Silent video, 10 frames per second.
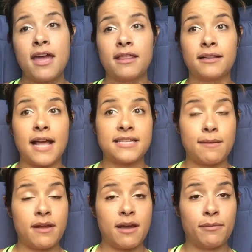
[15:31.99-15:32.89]
The last time
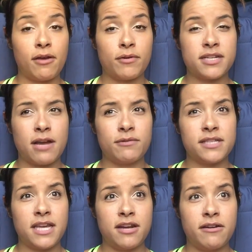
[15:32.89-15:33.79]
I got blood work done was
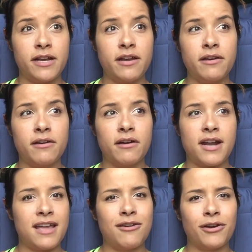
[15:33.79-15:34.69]
a year ago, or
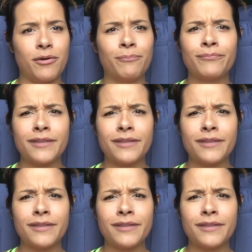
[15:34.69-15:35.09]
not a year ago,